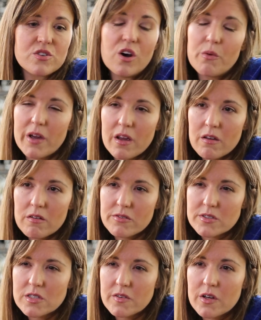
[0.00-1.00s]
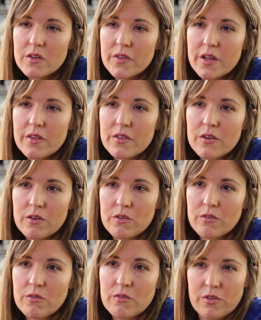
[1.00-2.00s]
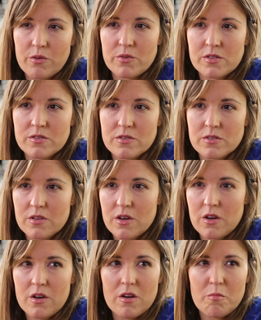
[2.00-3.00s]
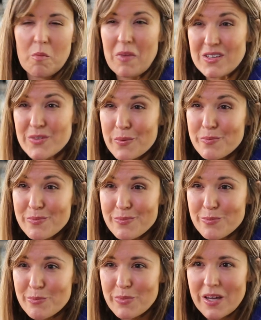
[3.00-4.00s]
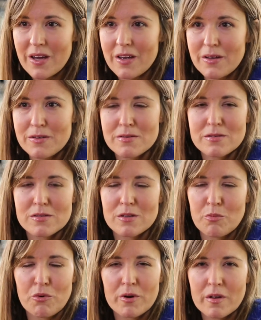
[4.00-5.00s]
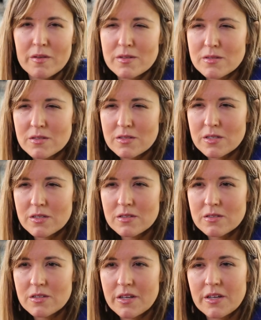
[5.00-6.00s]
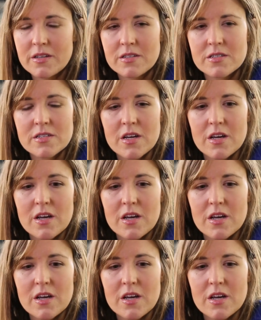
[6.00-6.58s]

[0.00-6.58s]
knowing, first of all, that there was momentum behind supporting this disease, and